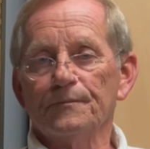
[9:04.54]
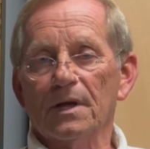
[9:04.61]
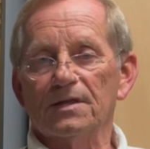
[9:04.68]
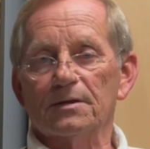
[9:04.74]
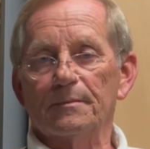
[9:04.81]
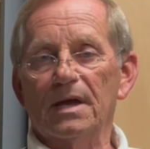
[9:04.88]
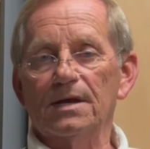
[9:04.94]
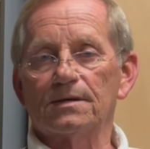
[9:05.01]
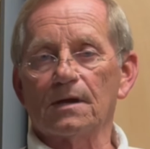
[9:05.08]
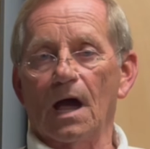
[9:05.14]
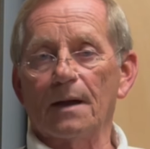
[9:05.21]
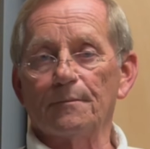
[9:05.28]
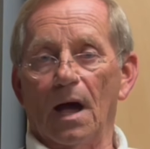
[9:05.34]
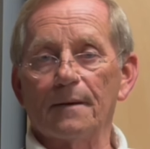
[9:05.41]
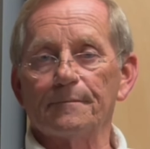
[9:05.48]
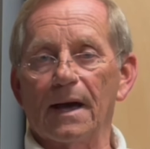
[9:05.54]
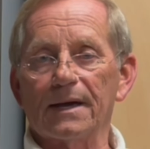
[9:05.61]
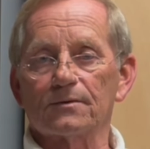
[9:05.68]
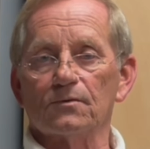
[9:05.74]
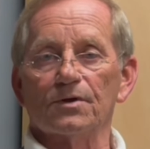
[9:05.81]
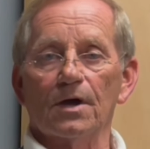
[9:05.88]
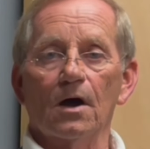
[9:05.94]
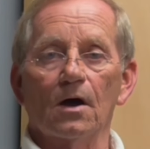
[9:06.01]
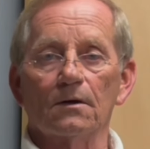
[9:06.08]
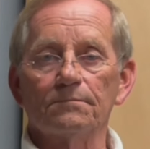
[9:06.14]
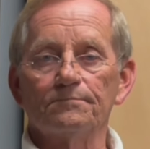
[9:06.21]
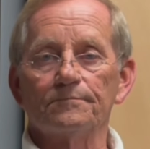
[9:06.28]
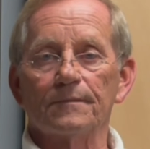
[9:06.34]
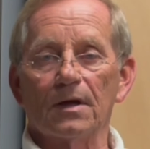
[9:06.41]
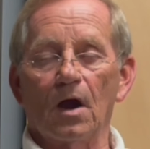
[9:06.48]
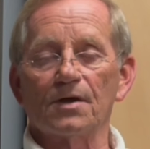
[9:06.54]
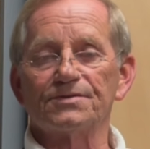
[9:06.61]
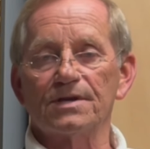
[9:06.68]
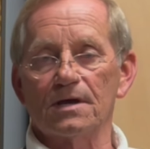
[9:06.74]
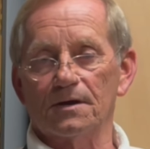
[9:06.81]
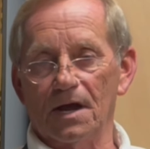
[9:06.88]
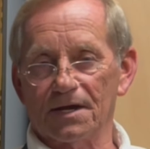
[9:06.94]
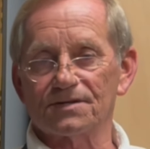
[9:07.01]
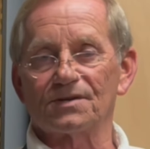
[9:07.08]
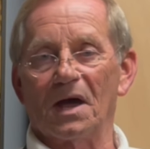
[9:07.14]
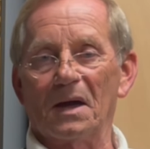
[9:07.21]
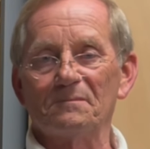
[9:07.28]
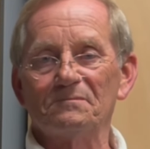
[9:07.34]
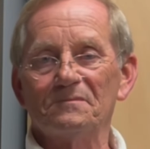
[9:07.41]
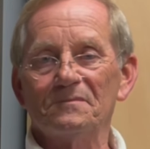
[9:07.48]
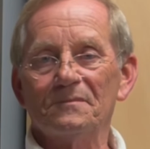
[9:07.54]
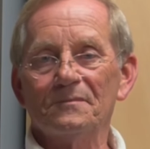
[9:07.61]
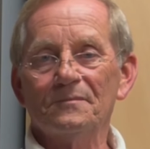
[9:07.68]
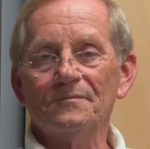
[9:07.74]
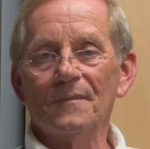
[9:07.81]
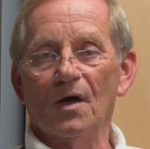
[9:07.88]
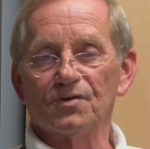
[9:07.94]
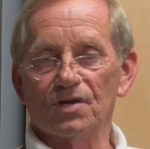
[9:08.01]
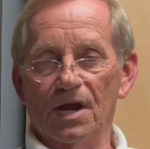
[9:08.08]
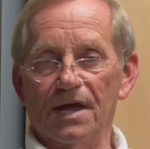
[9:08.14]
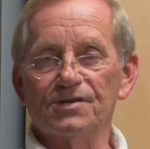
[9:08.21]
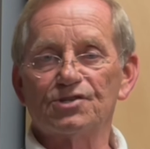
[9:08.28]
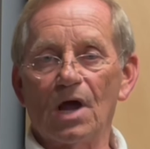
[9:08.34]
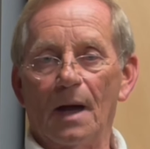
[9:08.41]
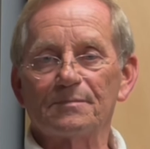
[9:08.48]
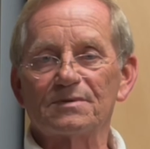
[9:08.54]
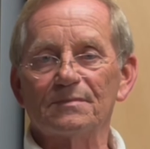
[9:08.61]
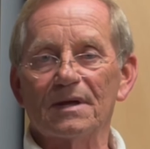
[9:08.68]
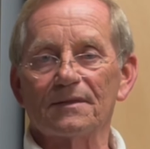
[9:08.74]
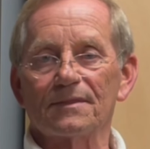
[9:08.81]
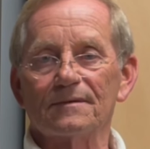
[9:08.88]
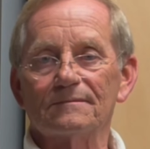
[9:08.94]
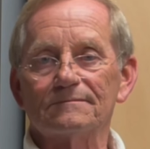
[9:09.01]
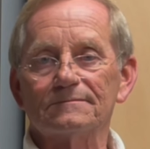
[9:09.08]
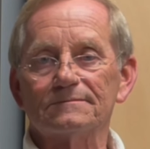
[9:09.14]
In the meantime, I'm Michael Young, and I'll see you next time on today's Shopsmith.